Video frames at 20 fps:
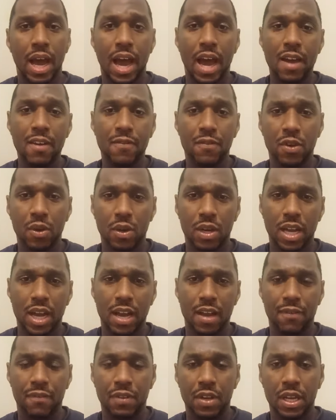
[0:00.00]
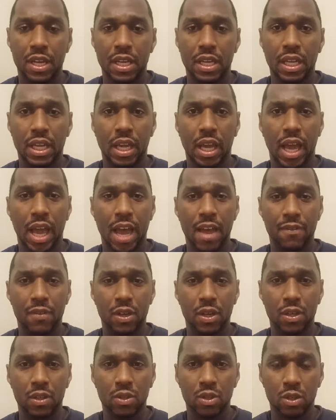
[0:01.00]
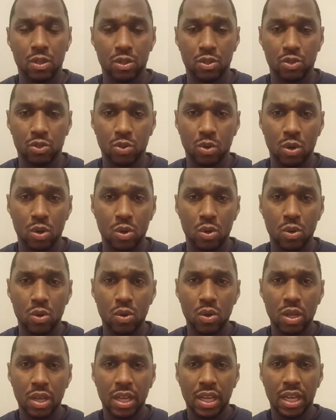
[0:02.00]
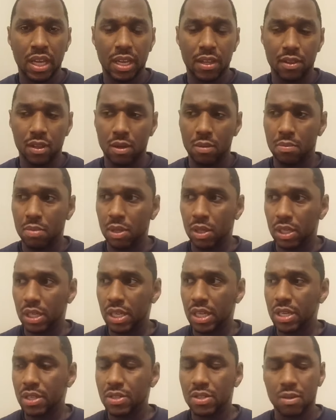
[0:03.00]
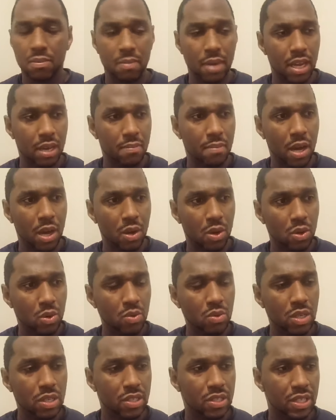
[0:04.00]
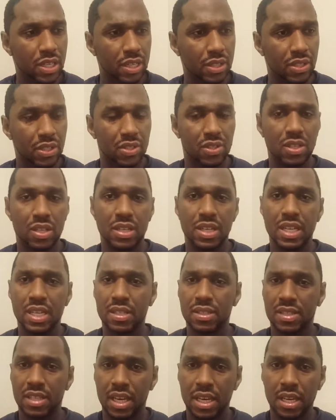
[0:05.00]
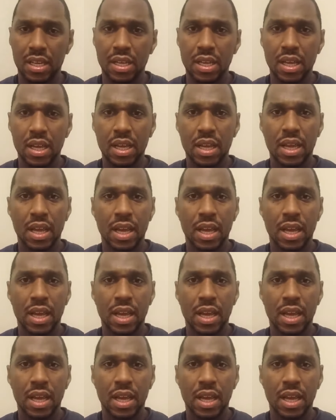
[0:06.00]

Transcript: I feel confident in having the control and the ability to make my own decisions, to dictate